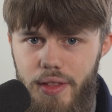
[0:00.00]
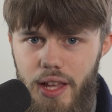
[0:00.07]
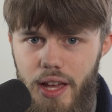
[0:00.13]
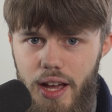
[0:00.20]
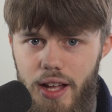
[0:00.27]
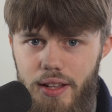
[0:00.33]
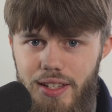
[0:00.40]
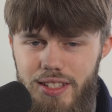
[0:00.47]

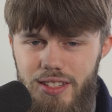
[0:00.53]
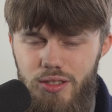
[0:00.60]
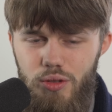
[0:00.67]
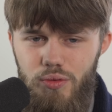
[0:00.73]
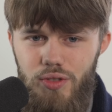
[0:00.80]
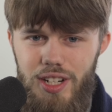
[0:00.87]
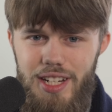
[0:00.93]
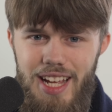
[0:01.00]
and there's
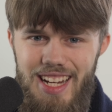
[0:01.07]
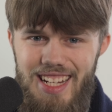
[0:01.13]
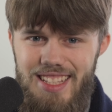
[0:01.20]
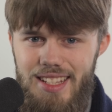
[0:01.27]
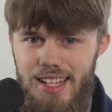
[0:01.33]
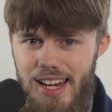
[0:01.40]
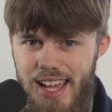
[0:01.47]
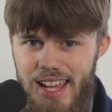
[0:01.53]
not really any
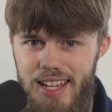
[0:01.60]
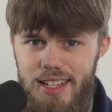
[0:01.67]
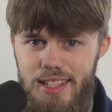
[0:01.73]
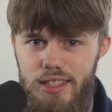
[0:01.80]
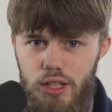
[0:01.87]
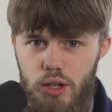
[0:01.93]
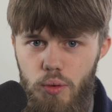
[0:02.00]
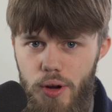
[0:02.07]
delay
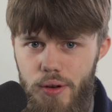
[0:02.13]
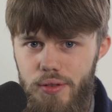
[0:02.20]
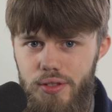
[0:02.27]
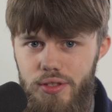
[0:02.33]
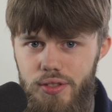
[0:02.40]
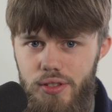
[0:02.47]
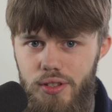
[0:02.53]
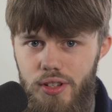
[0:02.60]
in the
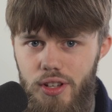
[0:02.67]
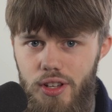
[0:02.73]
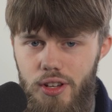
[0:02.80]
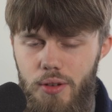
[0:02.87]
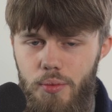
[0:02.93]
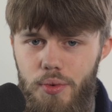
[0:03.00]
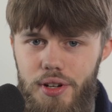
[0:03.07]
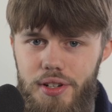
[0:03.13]
quotes,
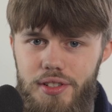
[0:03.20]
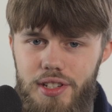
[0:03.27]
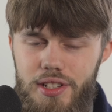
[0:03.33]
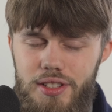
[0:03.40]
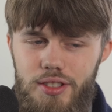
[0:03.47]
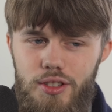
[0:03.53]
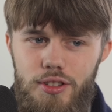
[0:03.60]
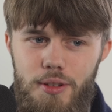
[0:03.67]
which
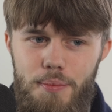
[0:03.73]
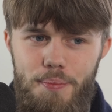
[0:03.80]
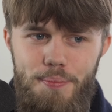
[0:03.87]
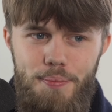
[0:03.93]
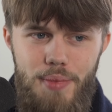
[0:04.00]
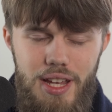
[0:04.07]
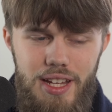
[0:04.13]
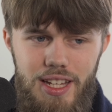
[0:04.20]
is the
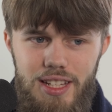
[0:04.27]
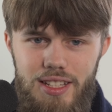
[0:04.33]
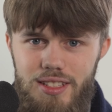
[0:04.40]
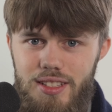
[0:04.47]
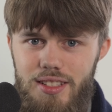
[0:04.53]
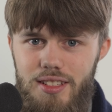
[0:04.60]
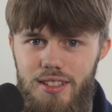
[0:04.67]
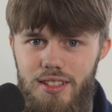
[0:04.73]

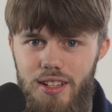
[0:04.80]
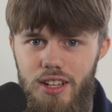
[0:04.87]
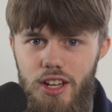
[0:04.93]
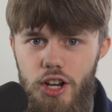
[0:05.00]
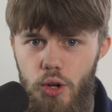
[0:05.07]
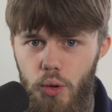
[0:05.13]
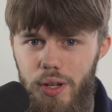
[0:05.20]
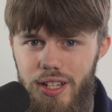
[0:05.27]
biggest
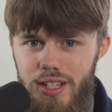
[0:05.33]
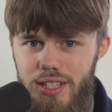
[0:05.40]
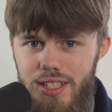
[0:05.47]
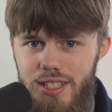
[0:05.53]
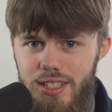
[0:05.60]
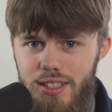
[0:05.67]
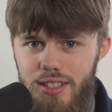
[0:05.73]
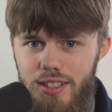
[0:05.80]

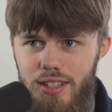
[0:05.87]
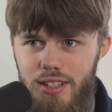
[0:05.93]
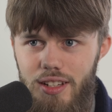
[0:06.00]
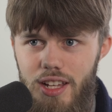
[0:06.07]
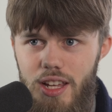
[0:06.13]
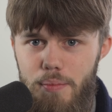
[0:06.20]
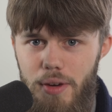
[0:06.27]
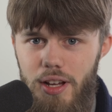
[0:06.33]
annoyance
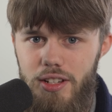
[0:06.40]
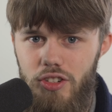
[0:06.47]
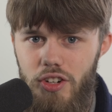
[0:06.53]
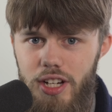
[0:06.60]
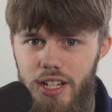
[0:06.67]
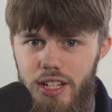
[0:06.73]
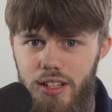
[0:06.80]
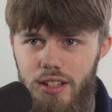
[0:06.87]
in my
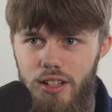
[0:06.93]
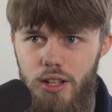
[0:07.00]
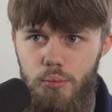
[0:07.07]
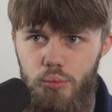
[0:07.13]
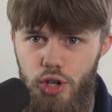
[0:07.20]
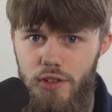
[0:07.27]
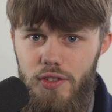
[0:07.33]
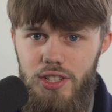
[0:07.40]
trading.
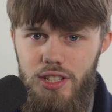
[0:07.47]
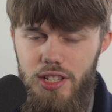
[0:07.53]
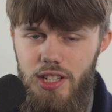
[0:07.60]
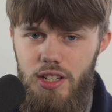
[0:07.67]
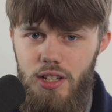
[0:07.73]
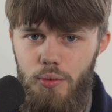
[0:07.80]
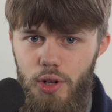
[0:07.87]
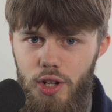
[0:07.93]

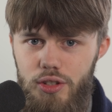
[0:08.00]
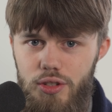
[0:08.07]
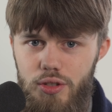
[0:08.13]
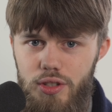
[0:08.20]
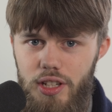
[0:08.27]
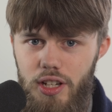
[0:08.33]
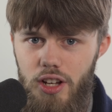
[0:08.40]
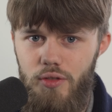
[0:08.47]
Previously, when I was
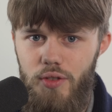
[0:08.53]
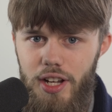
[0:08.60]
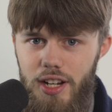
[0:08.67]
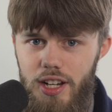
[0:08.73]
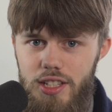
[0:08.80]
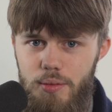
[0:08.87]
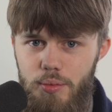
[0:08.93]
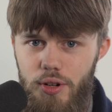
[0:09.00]
using
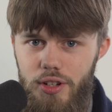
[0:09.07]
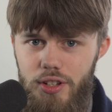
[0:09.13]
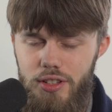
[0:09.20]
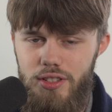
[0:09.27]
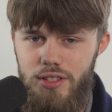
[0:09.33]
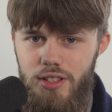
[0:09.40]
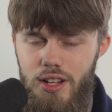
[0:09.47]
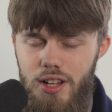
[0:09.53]
unregulated
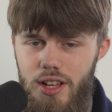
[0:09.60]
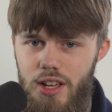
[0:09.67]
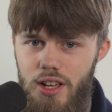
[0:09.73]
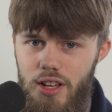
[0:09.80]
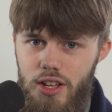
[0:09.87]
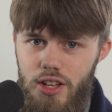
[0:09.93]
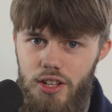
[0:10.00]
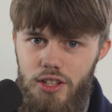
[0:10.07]
brokers,
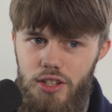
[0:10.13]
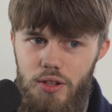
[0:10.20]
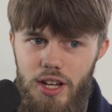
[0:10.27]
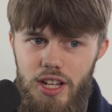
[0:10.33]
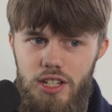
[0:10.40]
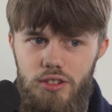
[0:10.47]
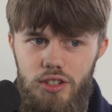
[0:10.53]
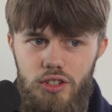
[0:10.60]
you'd
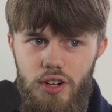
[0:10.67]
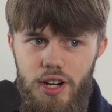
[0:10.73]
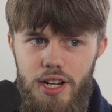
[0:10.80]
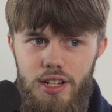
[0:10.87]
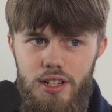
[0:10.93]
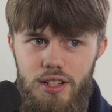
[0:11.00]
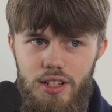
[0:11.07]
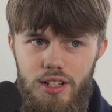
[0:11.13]
enter a
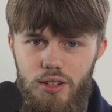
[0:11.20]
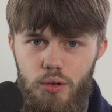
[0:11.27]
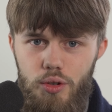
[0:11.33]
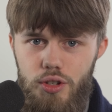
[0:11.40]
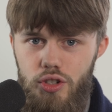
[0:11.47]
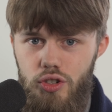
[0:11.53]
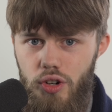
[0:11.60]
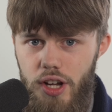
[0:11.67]
trade or
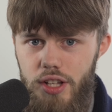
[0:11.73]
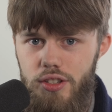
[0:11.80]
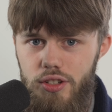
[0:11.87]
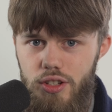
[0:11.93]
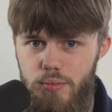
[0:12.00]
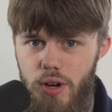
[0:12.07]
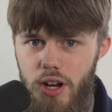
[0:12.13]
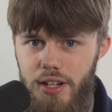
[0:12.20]
you try to
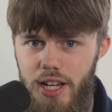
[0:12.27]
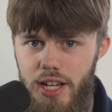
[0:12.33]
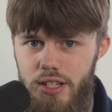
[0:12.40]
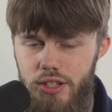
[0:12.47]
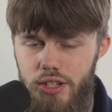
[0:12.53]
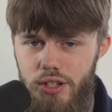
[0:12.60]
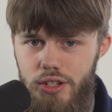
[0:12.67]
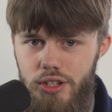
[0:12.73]
do market
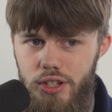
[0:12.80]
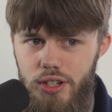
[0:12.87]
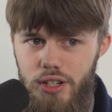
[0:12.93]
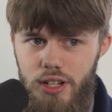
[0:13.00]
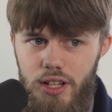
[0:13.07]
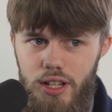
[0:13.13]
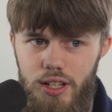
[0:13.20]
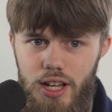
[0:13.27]

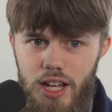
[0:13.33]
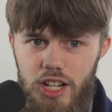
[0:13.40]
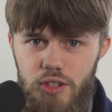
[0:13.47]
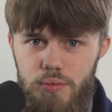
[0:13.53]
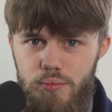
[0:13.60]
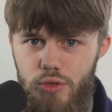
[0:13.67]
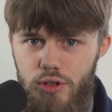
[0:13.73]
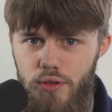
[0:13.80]
execution and it
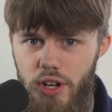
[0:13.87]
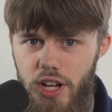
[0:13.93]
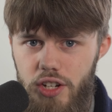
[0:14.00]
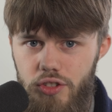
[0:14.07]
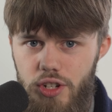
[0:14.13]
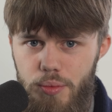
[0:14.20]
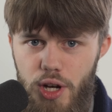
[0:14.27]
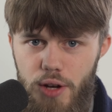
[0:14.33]
would move your
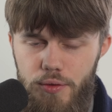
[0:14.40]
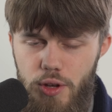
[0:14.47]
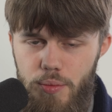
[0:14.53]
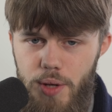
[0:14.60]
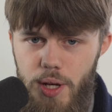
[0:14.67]
entry by a few